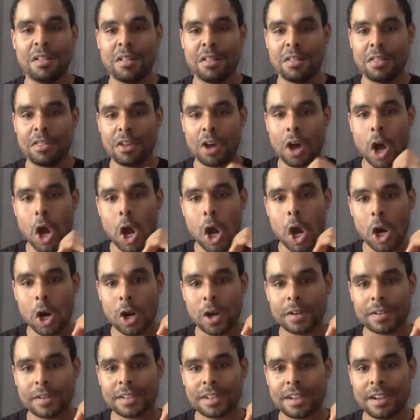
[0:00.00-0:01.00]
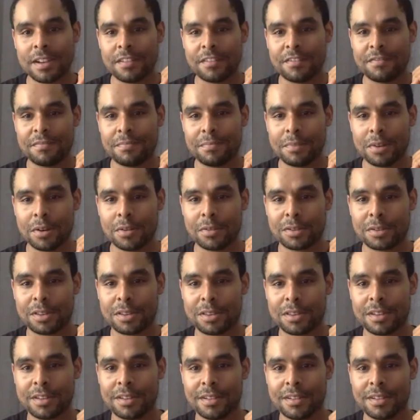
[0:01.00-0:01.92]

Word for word: the heart of both